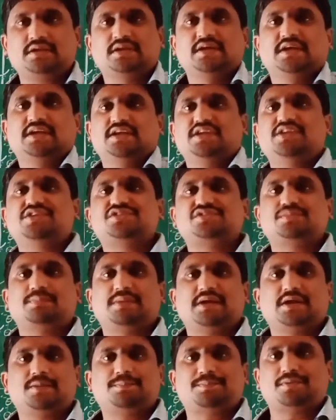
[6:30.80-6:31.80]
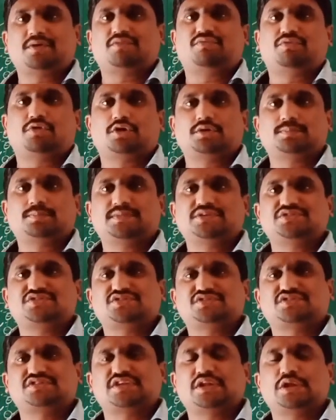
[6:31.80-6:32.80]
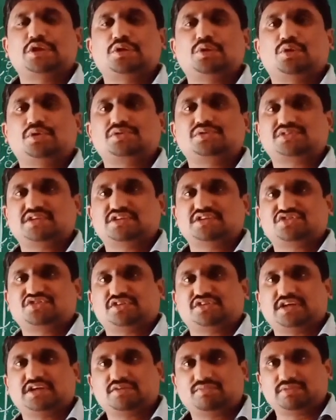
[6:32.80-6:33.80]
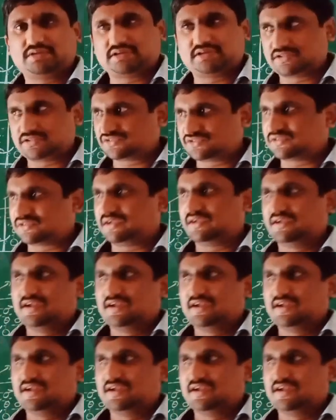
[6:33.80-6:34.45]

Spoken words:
is made up of what means cellulose acetate, we can say.